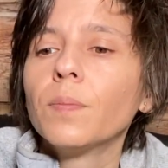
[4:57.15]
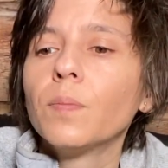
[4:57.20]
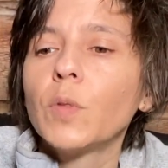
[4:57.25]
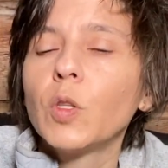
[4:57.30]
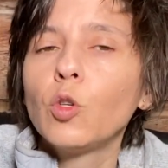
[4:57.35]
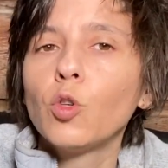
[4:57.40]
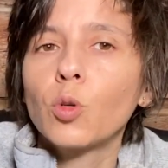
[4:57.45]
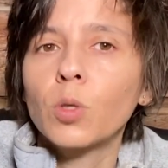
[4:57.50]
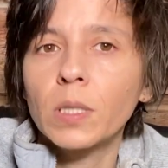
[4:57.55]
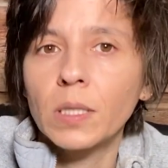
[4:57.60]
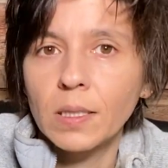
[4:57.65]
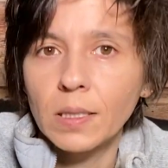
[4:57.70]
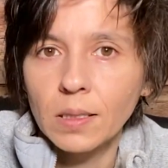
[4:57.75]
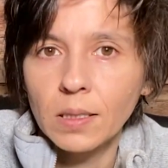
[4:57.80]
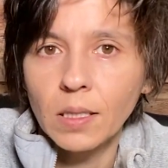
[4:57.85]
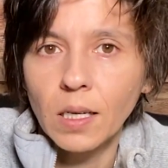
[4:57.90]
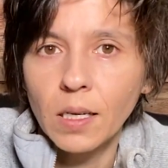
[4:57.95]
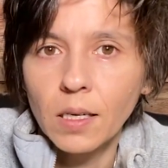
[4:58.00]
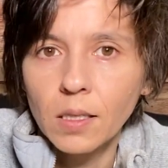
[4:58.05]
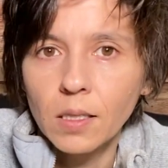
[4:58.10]
Your
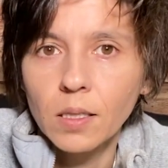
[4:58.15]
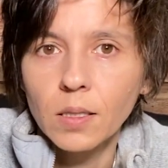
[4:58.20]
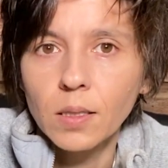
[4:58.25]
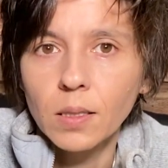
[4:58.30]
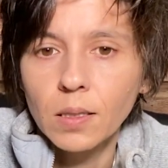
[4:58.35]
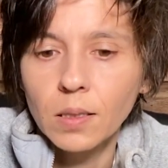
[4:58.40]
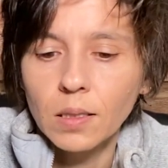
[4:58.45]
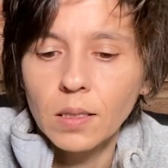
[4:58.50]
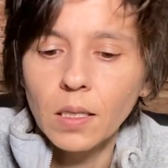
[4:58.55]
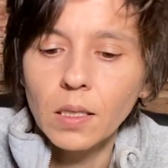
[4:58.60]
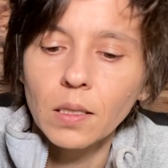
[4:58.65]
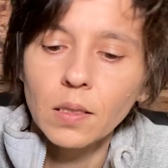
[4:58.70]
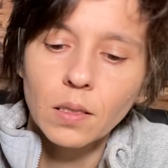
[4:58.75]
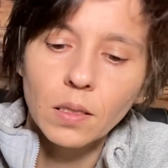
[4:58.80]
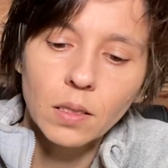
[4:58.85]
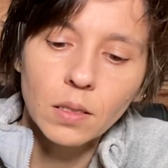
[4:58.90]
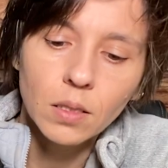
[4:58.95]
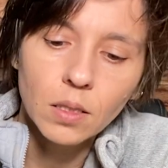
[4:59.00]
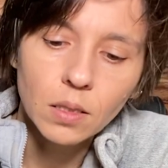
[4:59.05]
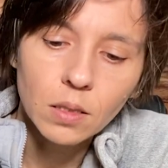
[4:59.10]
desire to take
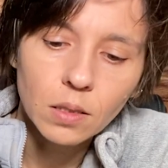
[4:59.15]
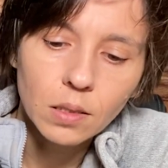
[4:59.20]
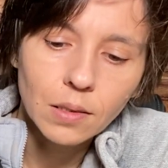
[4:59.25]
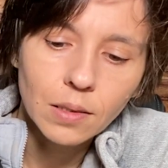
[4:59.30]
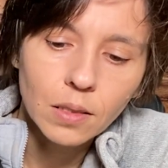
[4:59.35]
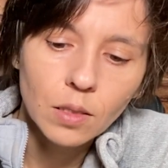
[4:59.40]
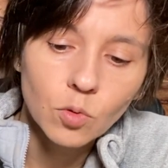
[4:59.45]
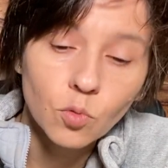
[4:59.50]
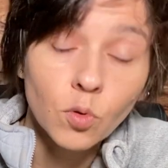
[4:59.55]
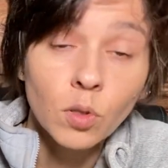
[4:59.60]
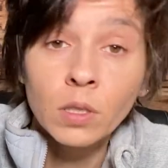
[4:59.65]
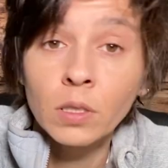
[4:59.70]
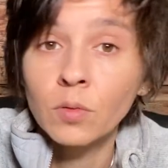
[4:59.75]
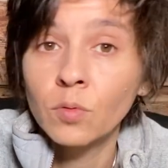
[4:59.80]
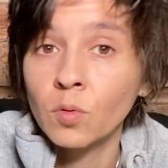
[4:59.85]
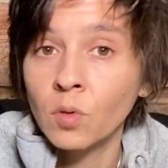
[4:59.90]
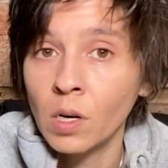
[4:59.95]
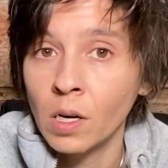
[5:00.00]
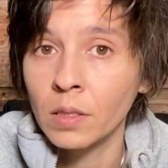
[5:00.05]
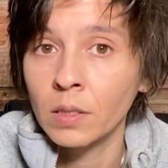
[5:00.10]
things into this Four of
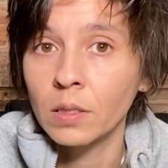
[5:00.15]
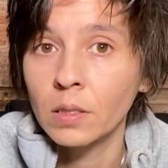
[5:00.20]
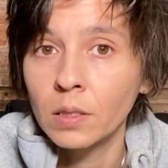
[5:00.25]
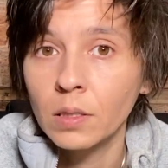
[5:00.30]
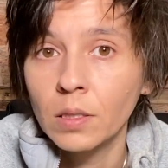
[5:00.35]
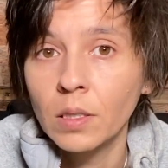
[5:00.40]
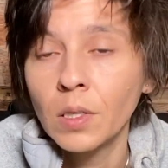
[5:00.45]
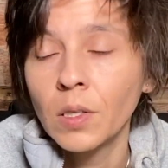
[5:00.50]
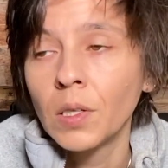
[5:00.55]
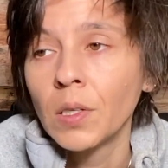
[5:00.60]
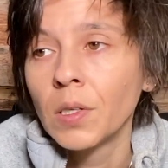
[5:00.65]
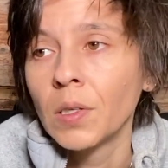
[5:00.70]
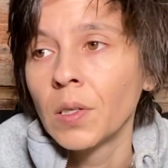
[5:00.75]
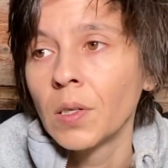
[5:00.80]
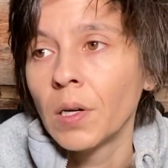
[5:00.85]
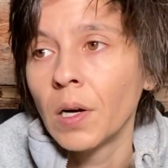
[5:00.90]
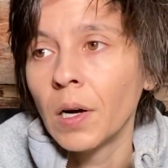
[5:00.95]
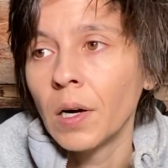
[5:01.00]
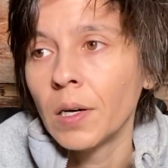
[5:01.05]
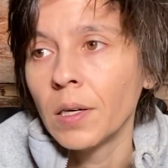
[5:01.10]
Wands
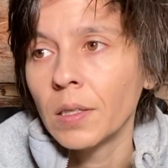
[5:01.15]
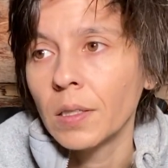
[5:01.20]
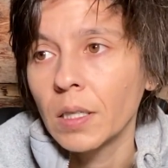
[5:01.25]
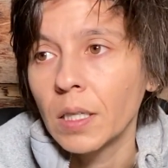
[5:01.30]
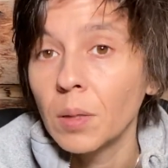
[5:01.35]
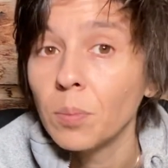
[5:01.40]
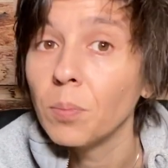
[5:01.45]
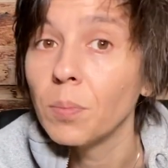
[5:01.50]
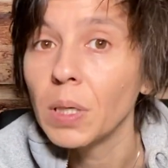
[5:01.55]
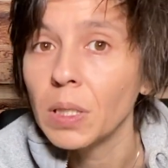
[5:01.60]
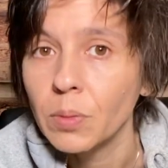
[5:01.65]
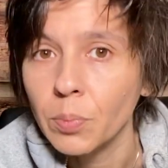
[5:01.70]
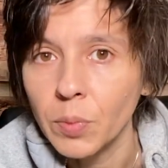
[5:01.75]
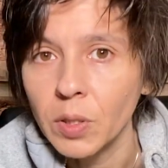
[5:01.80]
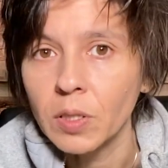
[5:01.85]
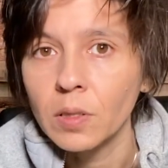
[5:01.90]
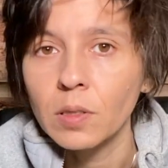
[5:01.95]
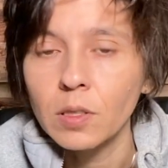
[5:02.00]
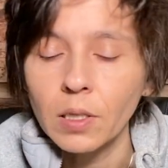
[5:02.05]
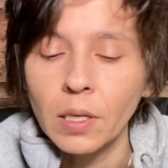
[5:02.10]

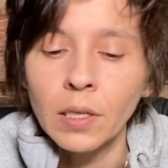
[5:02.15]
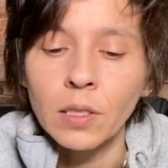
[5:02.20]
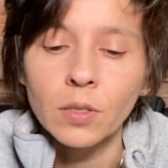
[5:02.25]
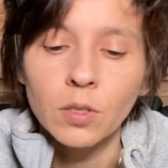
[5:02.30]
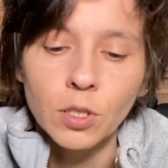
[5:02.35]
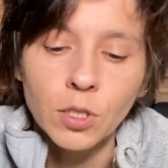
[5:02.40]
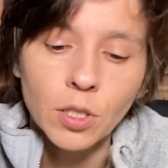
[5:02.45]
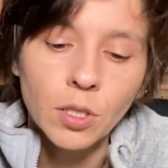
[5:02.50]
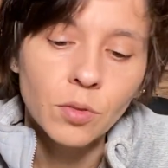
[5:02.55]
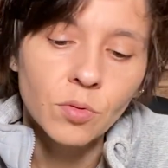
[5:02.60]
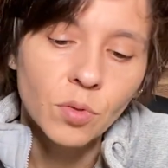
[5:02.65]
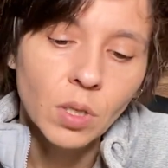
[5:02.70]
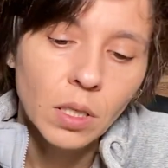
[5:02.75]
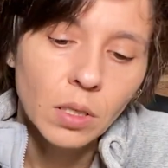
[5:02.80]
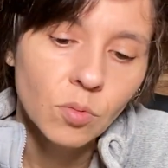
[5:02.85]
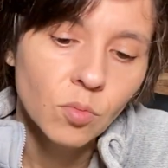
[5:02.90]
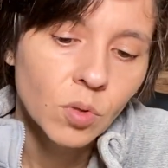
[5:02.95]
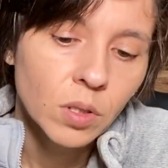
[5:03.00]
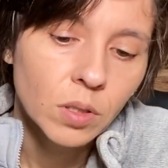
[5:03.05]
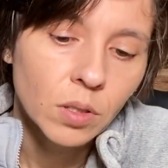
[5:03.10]
commitment energy,
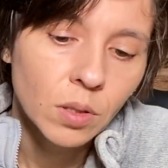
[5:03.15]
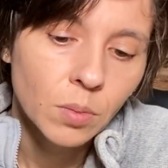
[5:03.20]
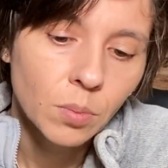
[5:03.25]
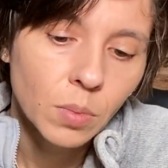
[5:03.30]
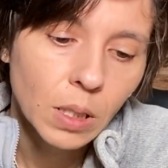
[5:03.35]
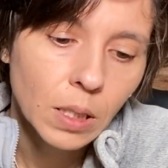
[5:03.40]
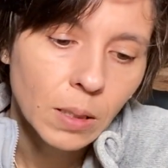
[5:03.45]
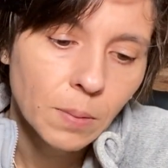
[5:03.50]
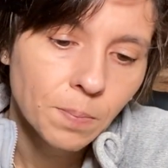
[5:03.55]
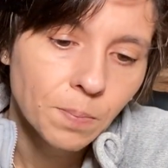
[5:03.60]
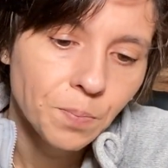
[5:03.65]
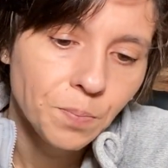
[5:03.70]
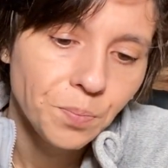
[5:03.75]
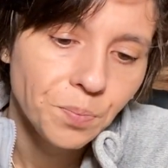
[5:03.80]
right, with somebody.